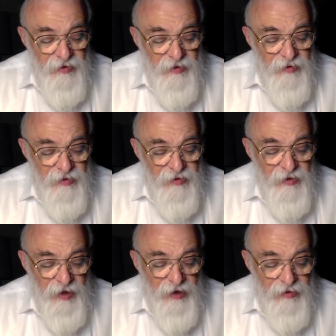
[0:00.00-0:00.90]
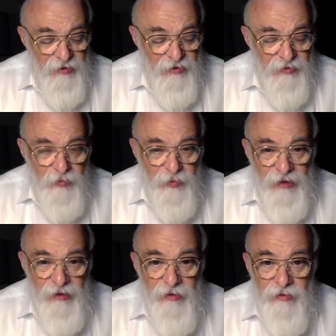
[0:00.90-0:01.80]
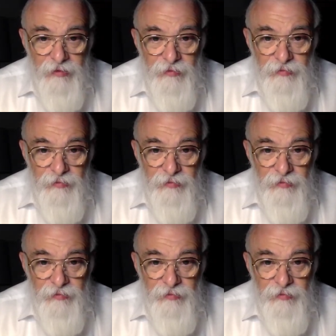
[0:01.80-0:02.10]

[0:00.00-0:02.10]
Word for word: the delight of the palate,